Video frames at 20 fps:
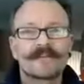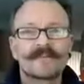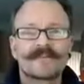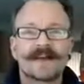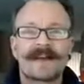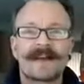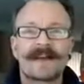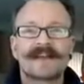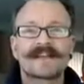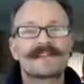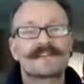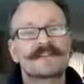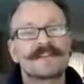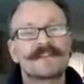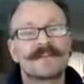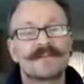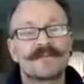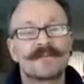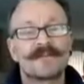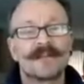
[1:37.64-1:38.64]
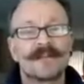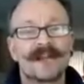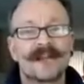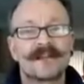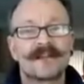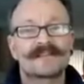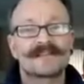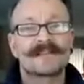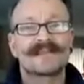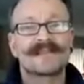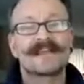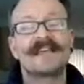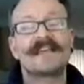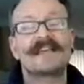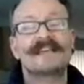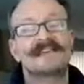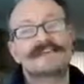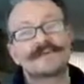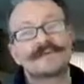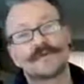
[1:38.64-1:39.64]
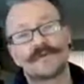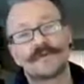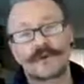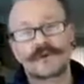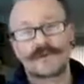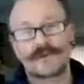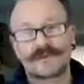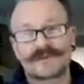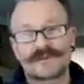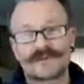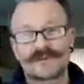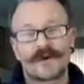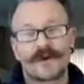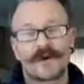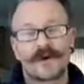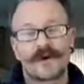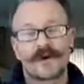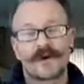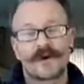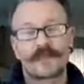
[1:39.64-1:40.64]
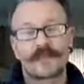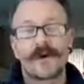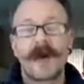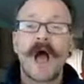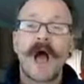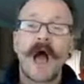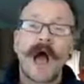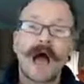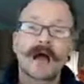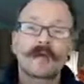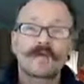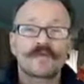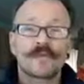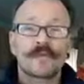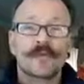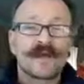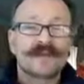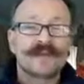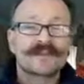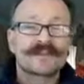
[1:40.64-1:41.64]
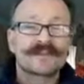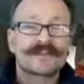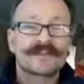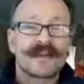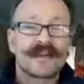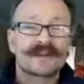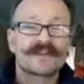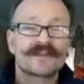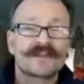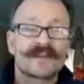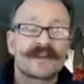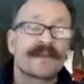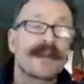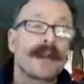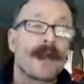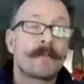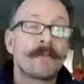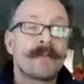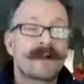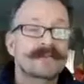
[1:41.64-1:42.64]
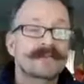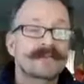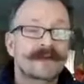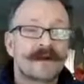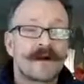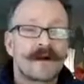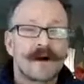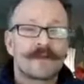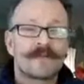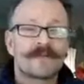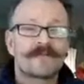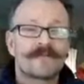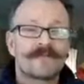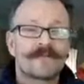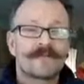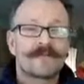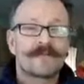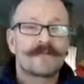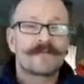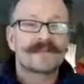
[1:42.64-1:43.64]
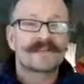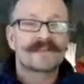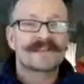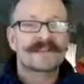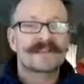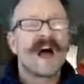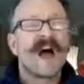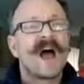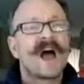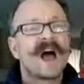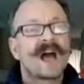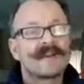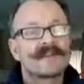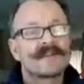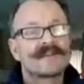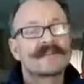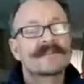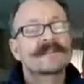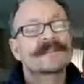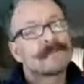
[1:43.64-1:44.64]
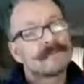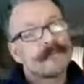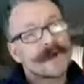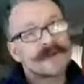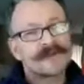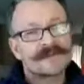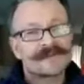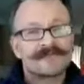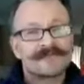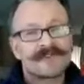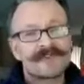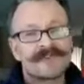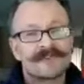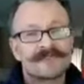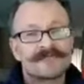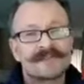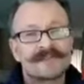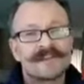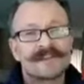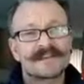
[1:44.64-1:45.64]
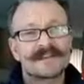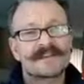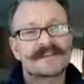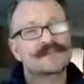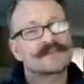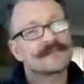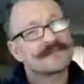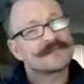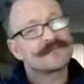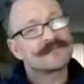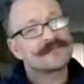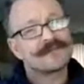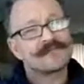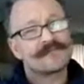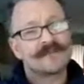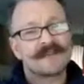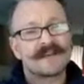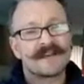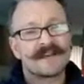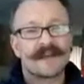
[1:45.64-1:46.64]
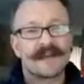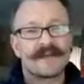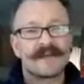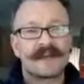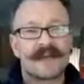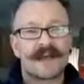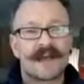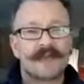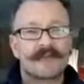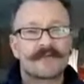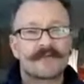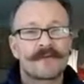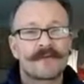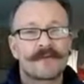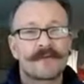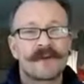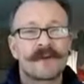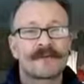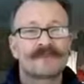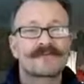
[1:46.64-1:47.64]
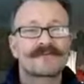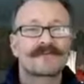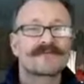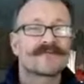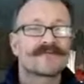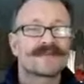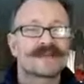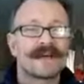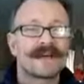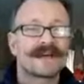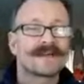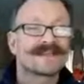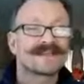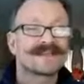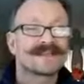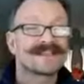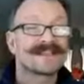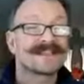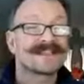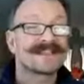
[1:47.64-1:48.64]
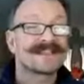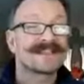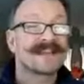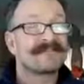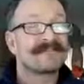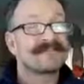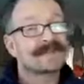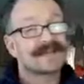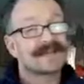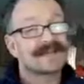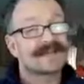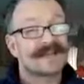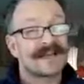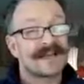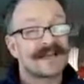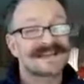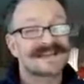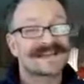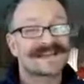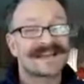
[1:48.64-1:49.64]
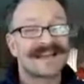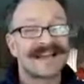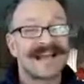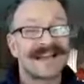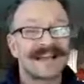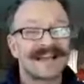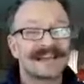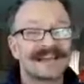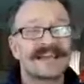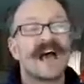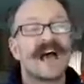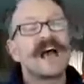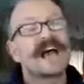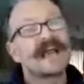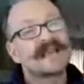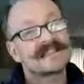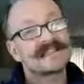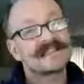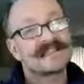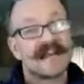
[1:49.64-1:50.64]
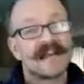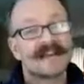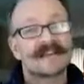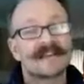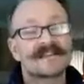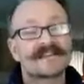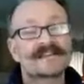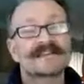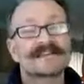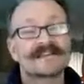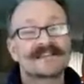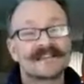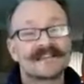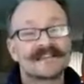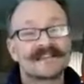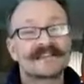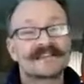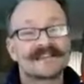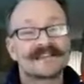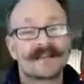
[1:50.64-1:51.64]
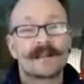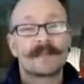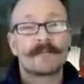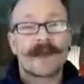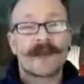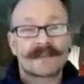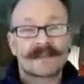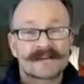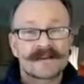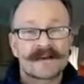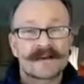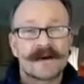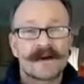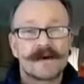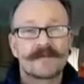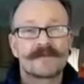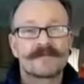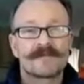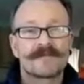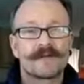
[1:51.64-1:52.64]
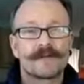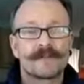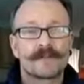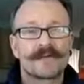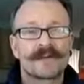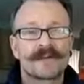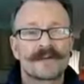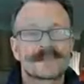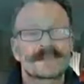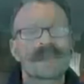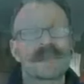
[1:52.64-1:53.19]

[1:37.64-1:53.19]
of flowers in greenhouses heated all across Europe, and which is actually a better carbon footprint. And the most recent research, which we really only have from about 2007, 2008, is telling us that it is still a better carbon footprint